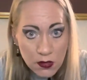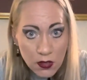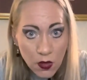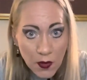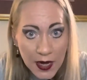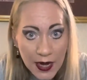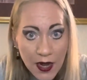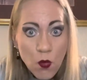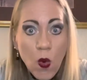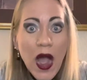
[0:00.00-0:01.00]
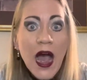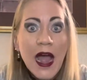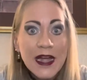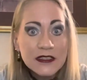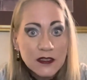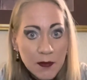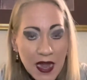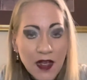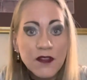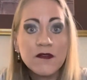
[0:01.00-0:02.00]
Okay, wide is the
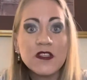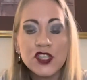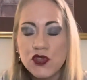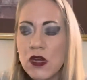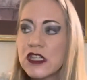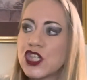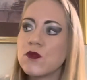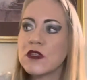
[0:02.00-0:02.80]
path of destruction,